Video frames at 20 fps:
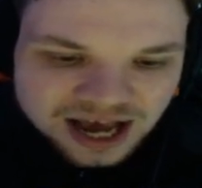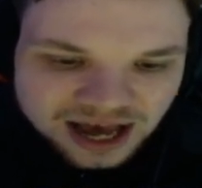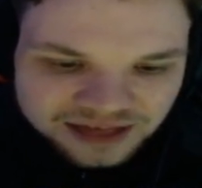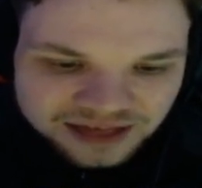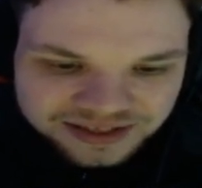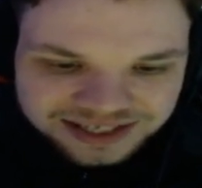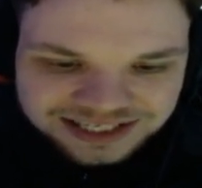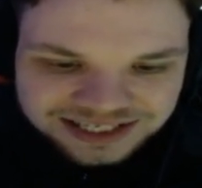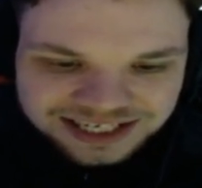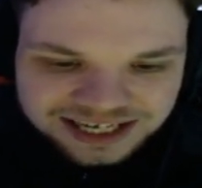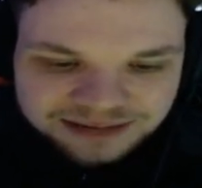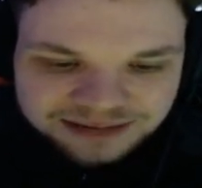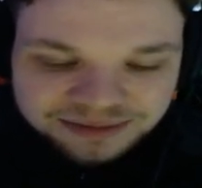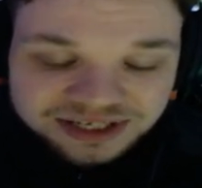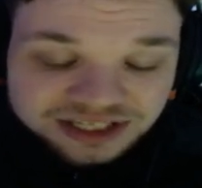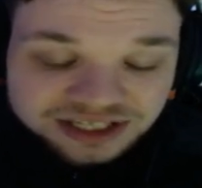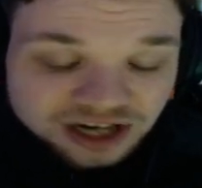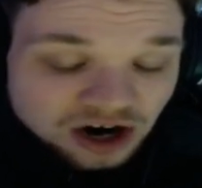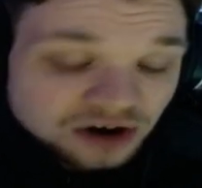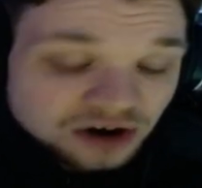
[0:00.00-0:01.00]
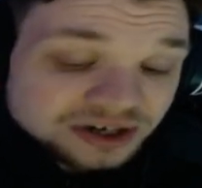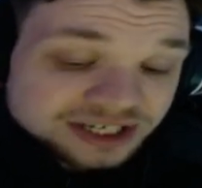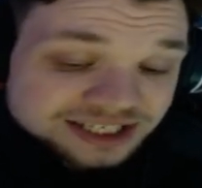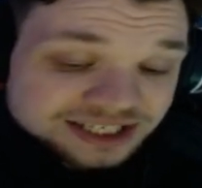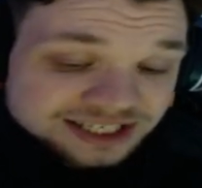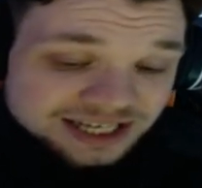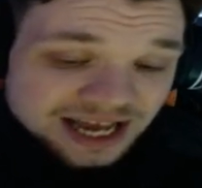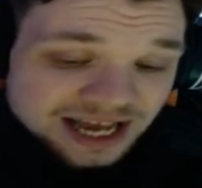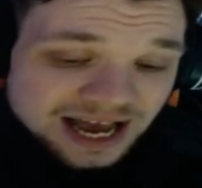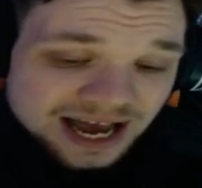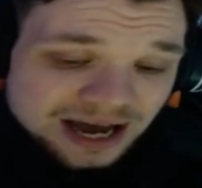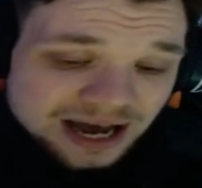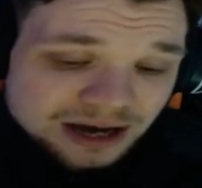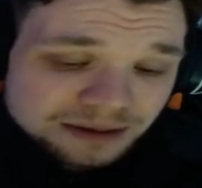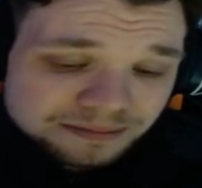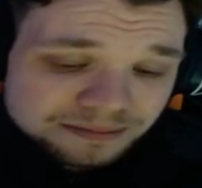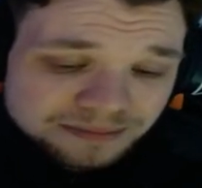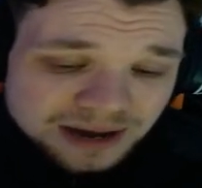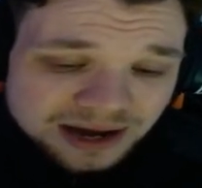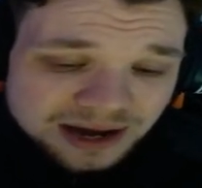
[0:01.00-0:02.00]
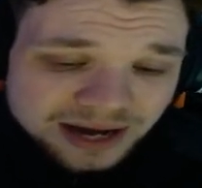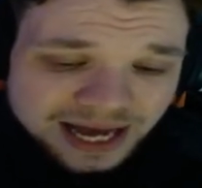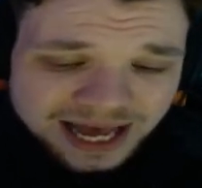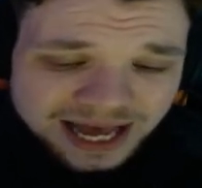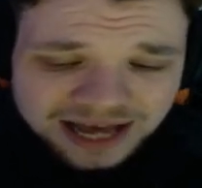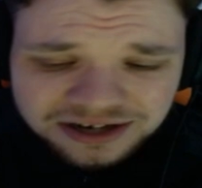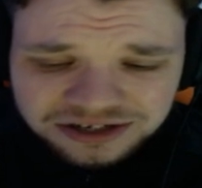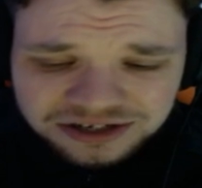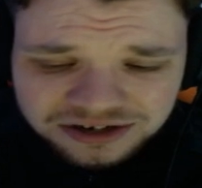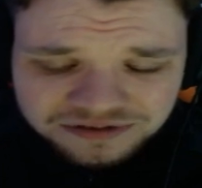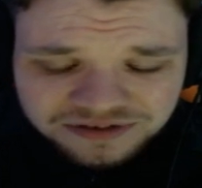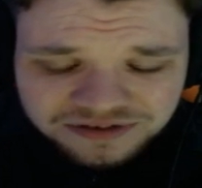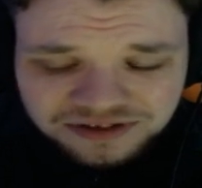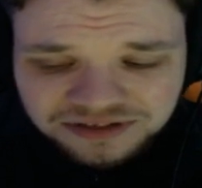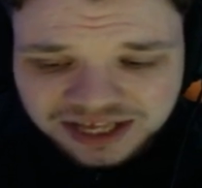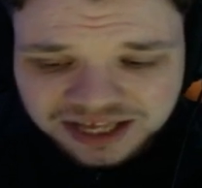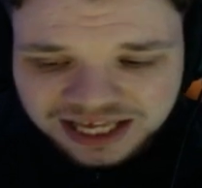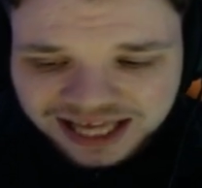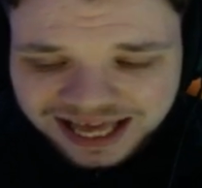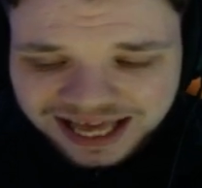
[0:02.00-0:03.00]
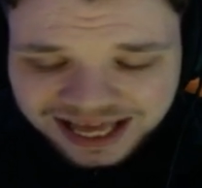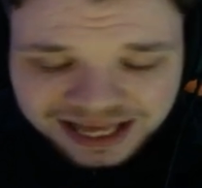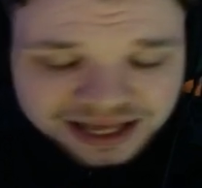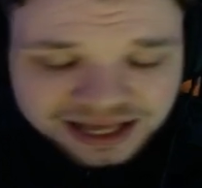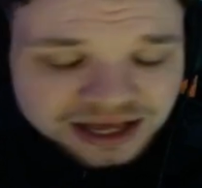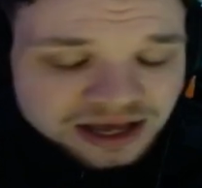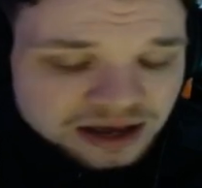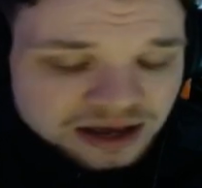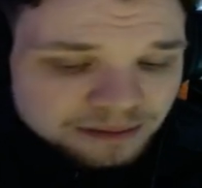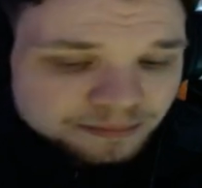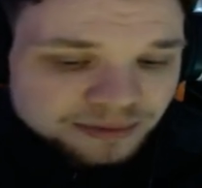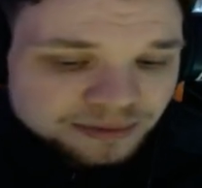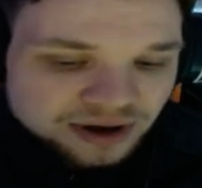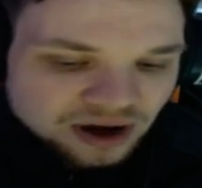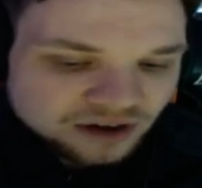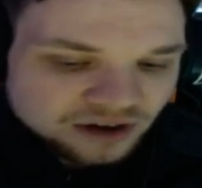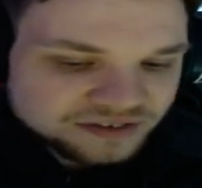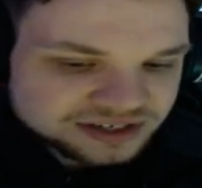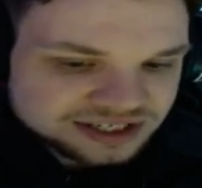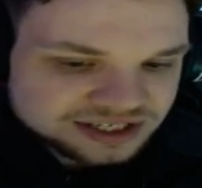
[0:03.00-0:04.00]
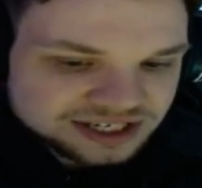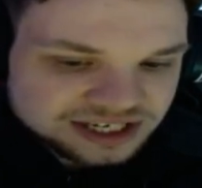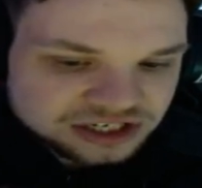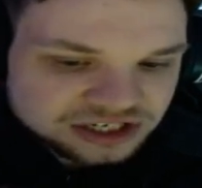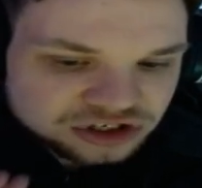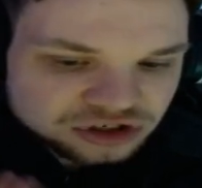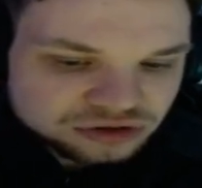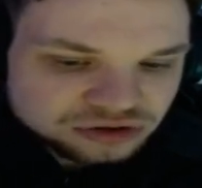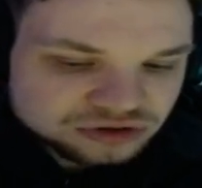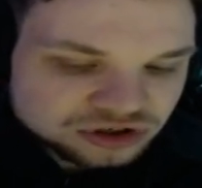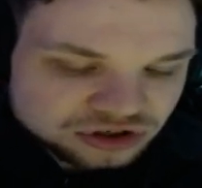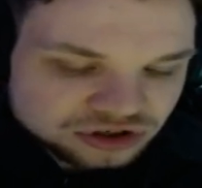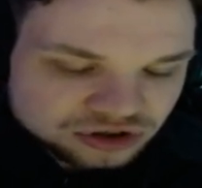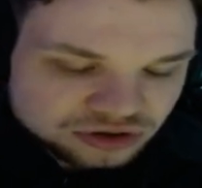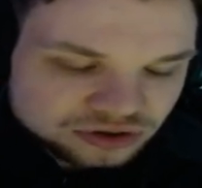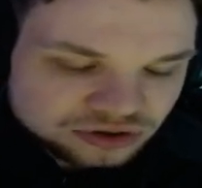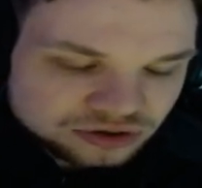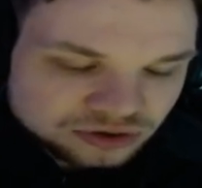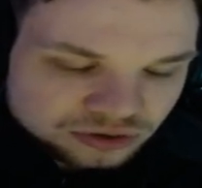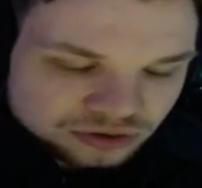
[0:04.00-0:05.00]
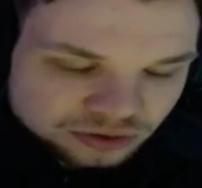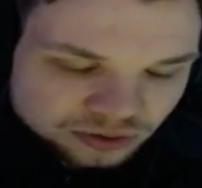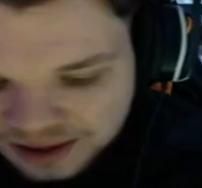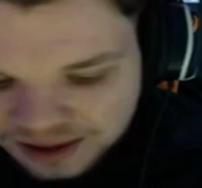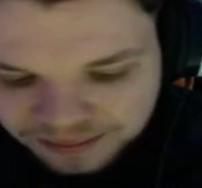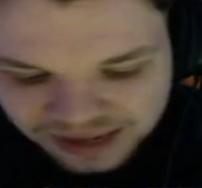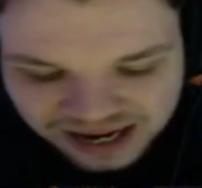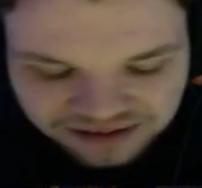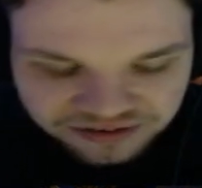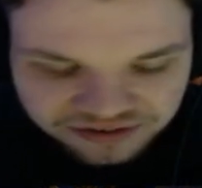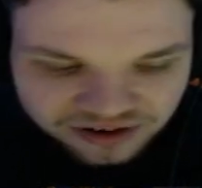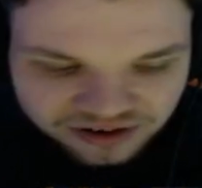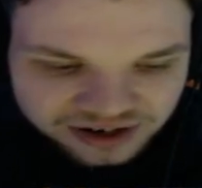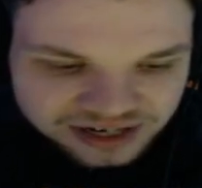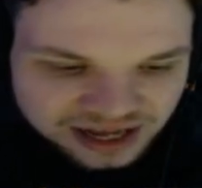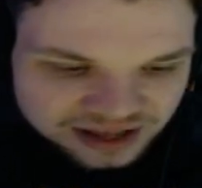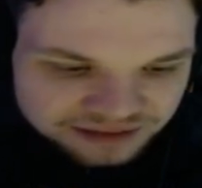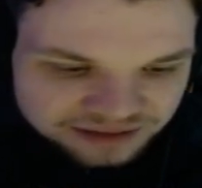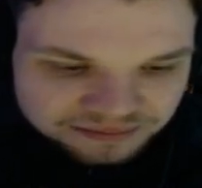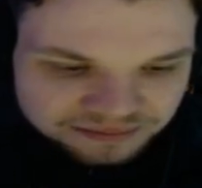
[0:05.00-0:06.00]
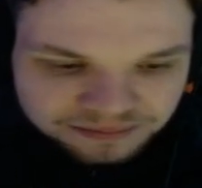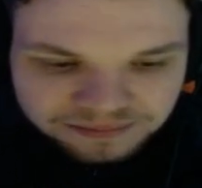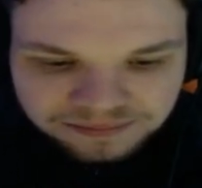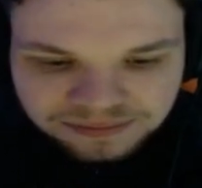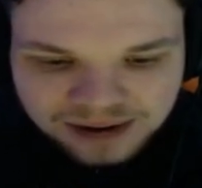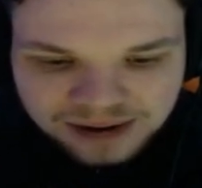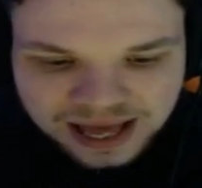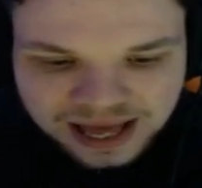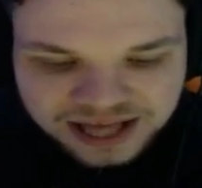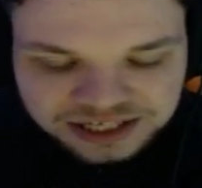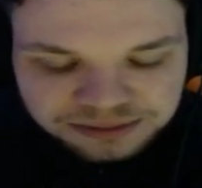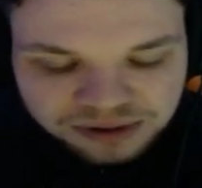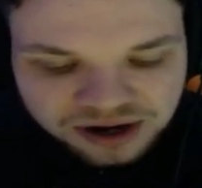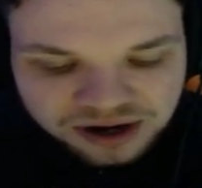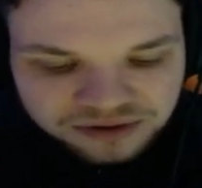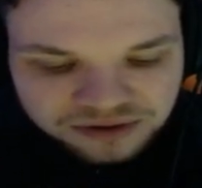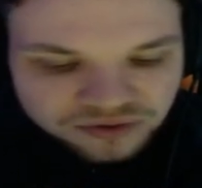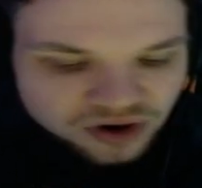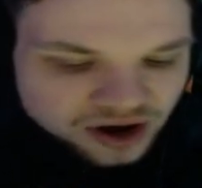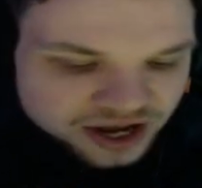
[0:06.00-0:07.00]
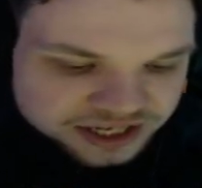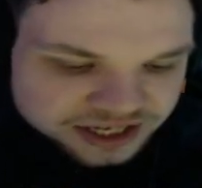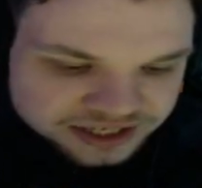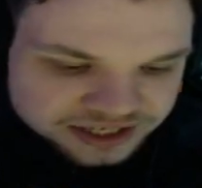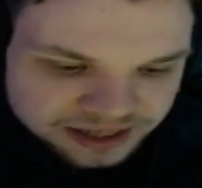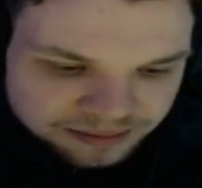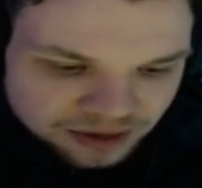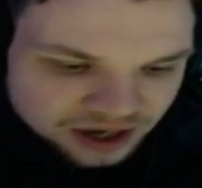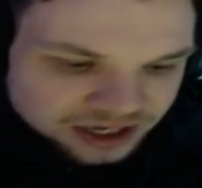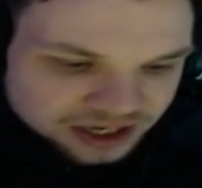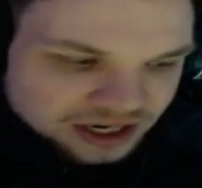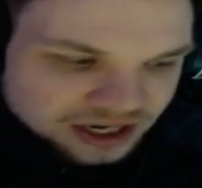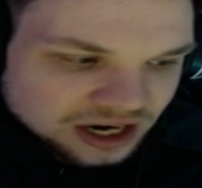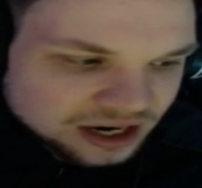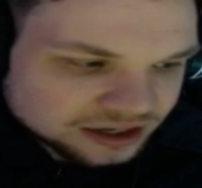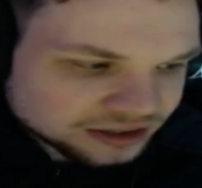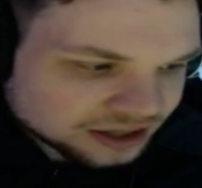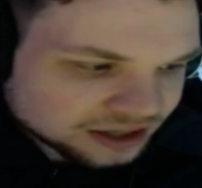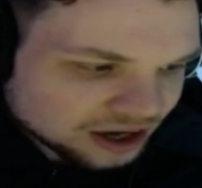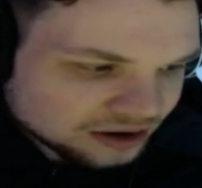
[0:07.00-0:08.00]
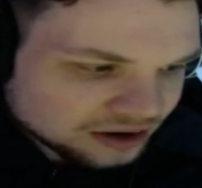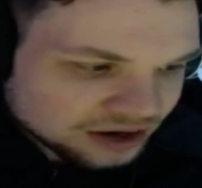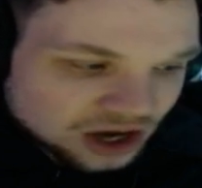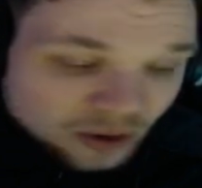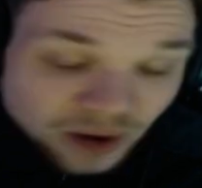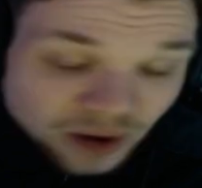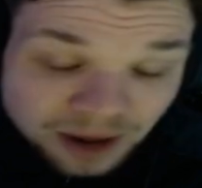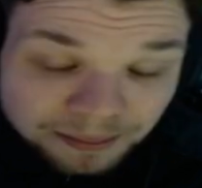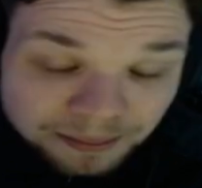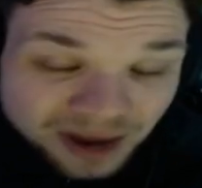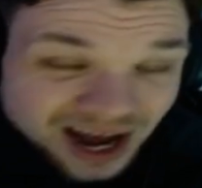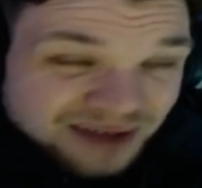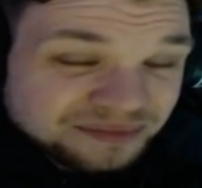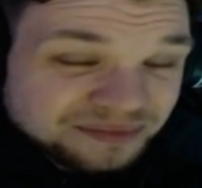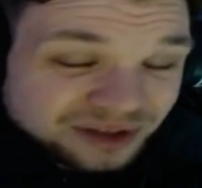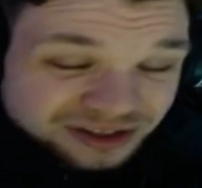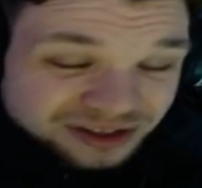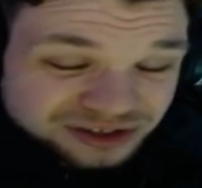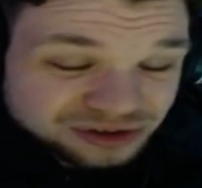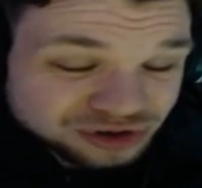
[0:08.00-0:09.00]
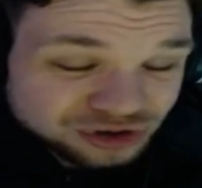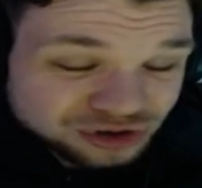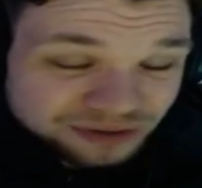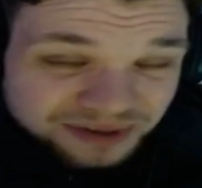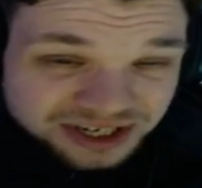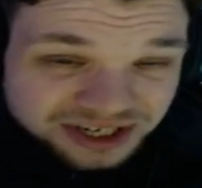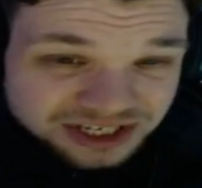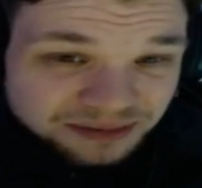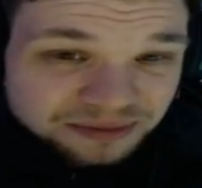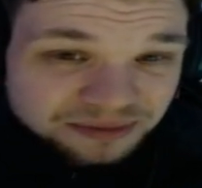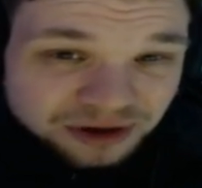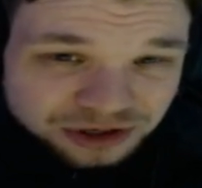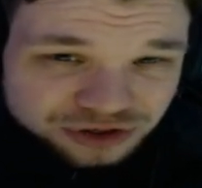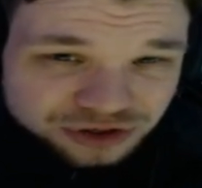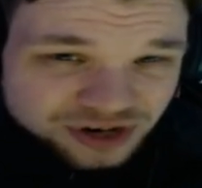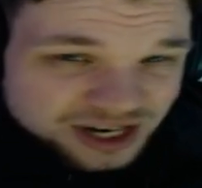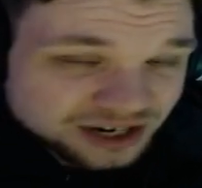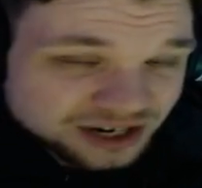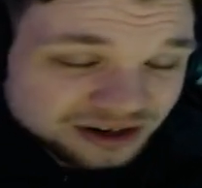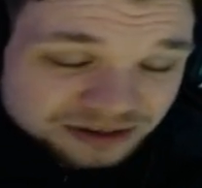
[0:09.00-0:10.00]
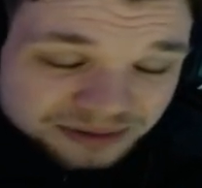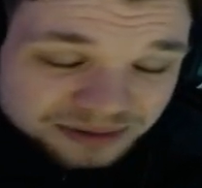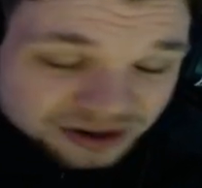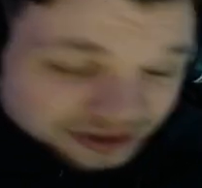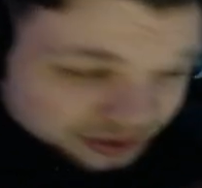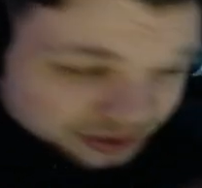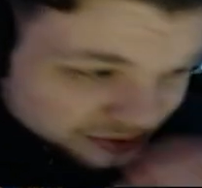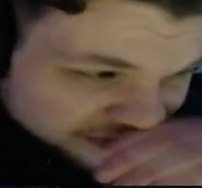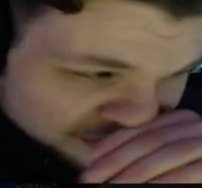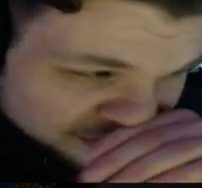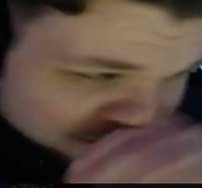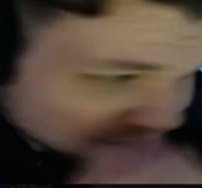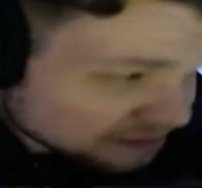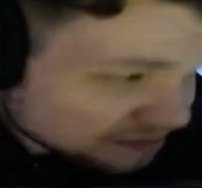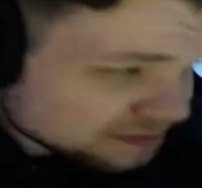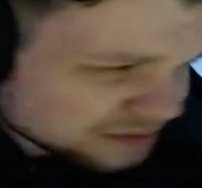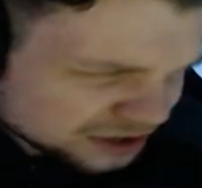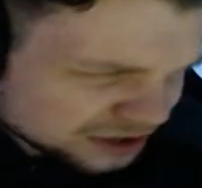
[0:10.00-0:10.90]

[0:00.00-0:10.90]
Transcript: This team is currently sat at about 850k, but obviously due to Black Friday, players might rise, they might go lower, but I'm not too sure because I'm not a trader, I'll be honest with you.